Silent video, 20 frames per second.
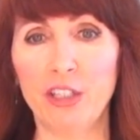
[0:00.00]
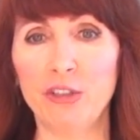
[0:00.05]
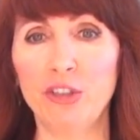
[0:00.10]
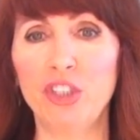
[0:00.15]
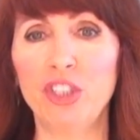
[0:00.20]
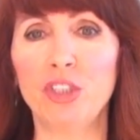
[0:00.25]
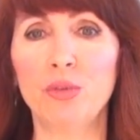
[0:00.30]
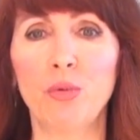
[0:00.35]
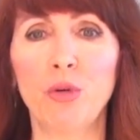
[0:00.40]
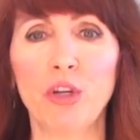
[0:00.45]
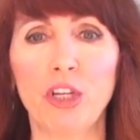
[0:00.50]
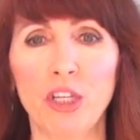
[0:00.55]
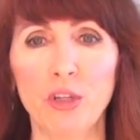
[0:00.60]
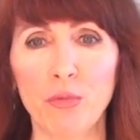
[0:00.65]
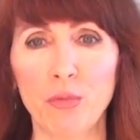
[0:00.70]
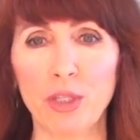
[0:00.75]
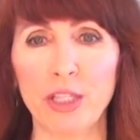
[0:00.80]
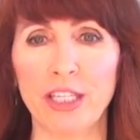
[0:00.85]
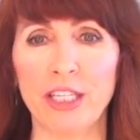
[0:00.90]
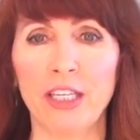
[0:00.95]
She's
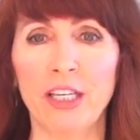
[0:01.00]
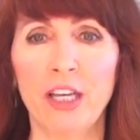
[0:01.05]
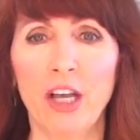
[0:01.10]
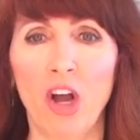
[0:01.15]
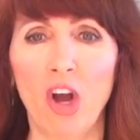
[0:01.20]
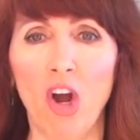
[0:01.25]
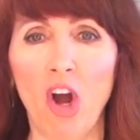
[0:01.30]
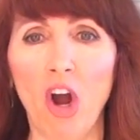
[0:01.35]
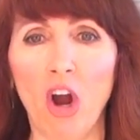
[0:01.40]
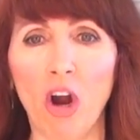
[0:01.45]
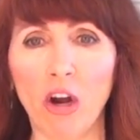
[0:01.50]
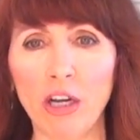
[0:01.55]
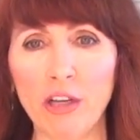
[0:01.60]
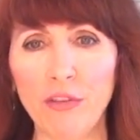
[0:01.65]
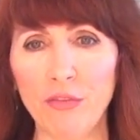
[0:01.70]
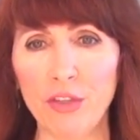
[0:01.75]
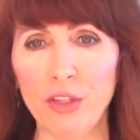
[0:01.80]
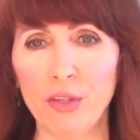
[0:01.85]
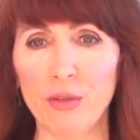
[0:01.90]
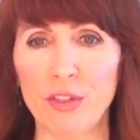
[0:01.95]
working really
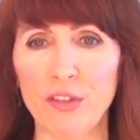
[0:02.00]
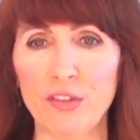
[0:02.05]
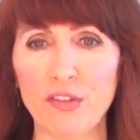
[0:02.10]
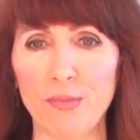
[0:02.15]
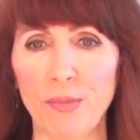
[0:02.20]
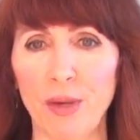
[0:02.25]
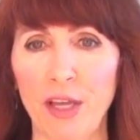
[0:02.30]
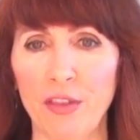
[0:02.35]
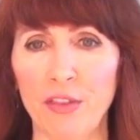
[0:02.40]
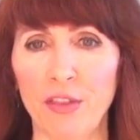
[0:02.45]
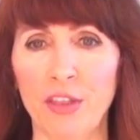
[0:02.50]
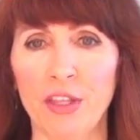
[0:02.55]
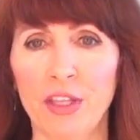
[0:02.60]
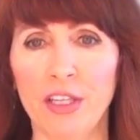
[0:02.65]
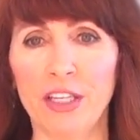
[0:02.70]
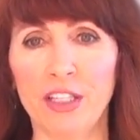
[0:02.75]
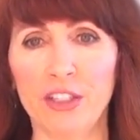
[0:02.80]
hard for you this month.